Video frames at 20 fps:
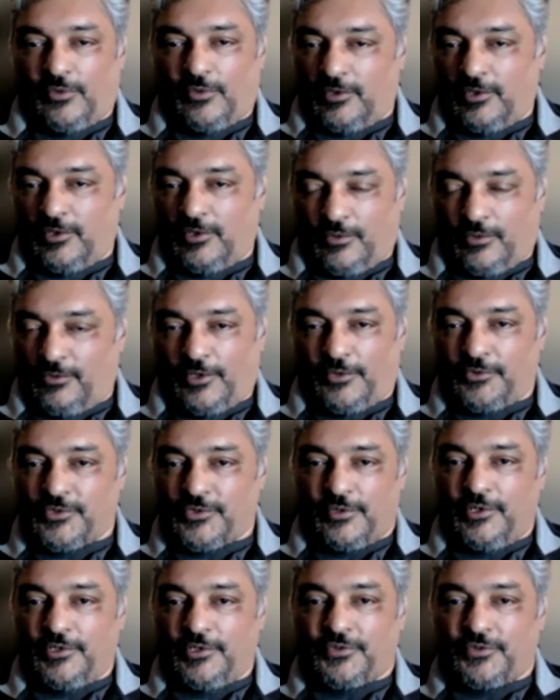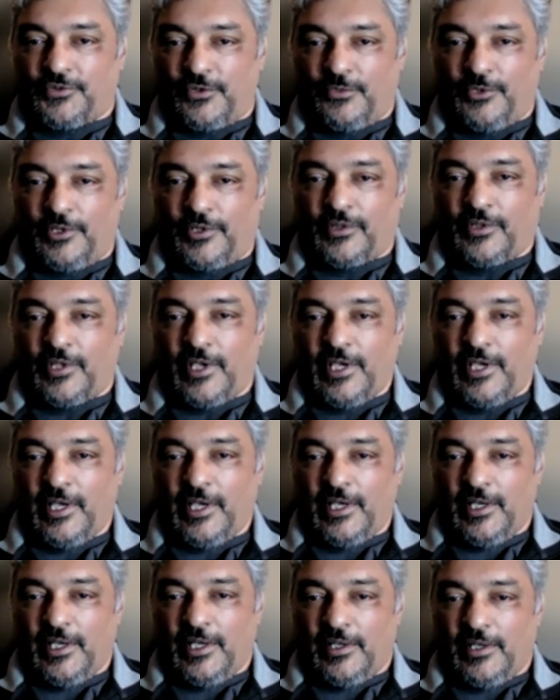you know, there was no history with
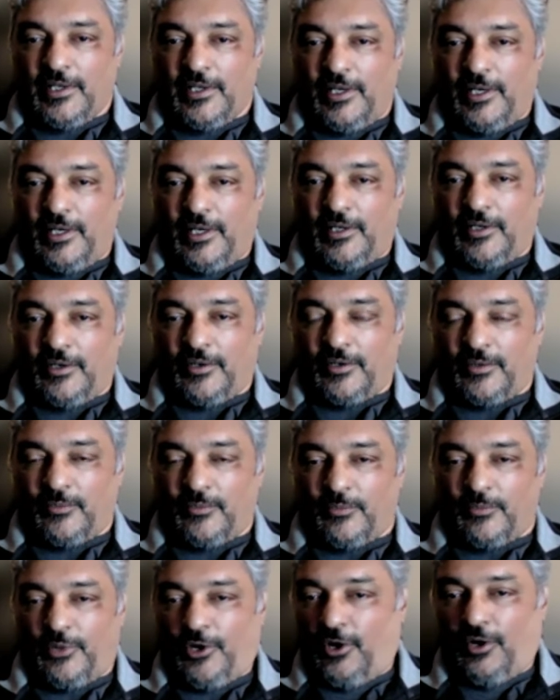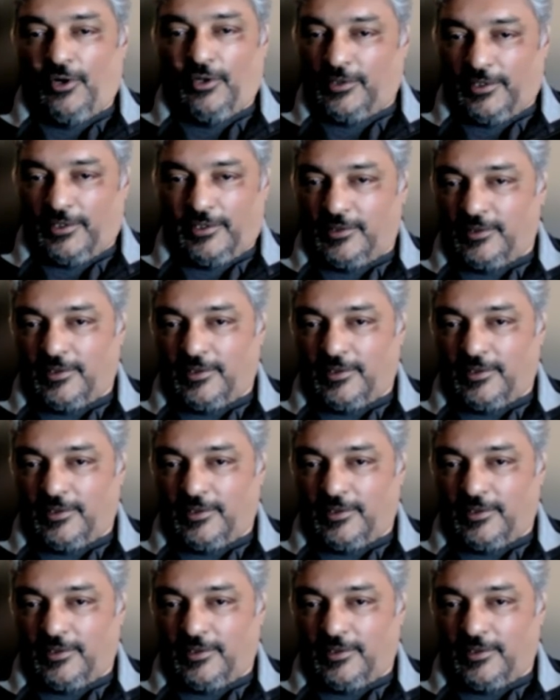Paul and